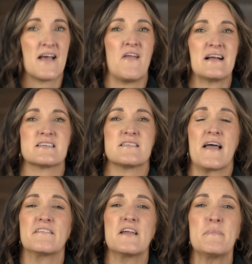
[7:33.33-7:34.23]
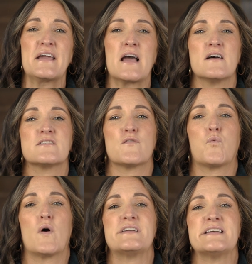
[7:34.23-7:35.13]
and that's likely because of
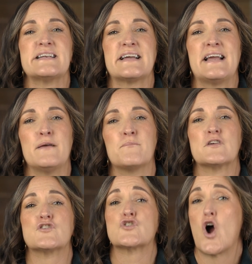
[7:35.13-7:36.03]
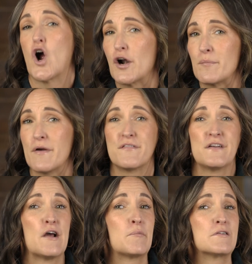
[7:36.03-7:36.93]
wanting to keep the charm of the
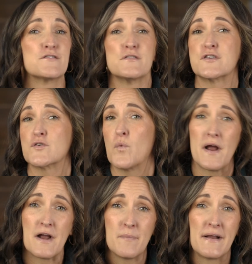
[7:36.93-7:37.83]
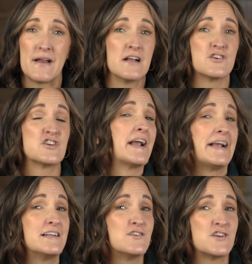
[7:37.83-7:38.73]
Noblesville Square by not
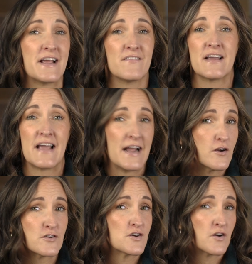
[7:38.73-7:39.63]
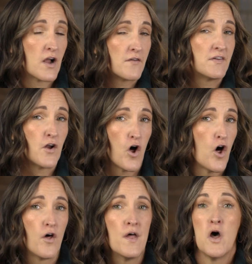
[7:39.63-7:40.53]
changing the character of it
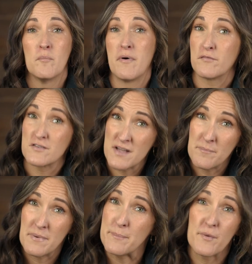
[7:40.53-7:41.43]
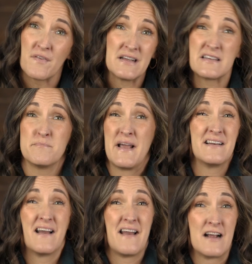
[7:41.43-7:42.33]
all. But for some people, this may
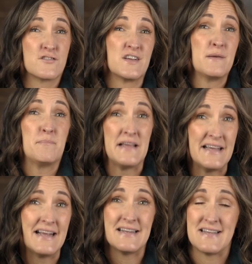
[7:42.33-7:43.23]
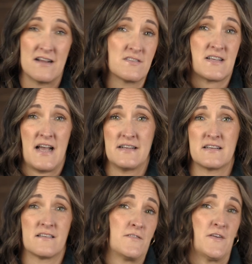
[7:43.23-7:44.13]
not actually be a downside
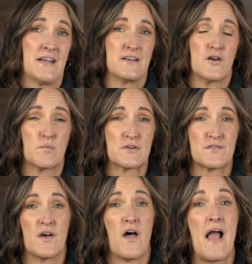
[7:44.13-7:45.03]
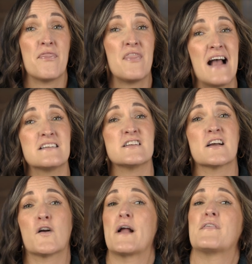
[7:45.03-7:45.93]
to living in Noblesville, and that's the
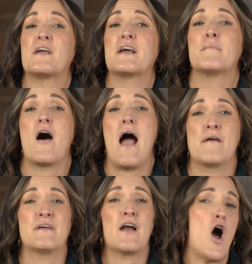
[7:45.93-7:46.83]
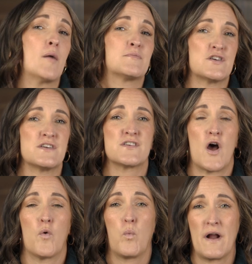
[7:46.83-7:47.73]
great thing about having options
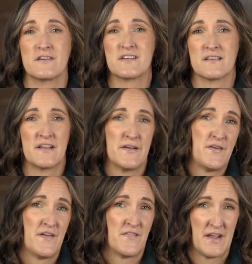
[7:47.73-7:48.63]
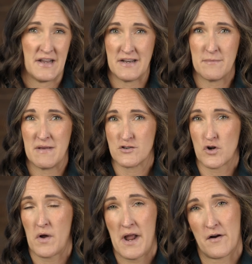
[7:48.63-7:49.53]
on where to live in the Indy
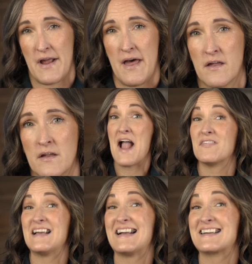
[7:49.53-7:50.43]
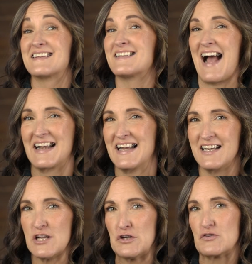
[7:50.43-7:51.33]
metro area. And the
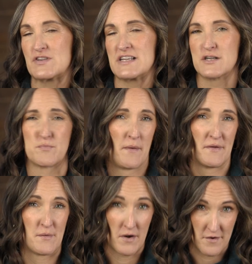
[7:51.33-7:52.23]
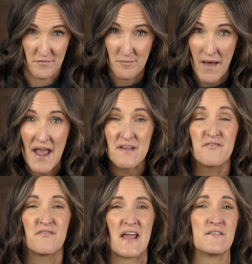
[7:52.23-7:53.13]
exciting news that is probably one of my
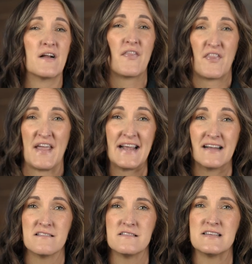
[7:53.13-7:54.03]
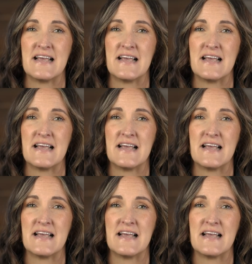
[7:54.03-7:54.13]
favorite things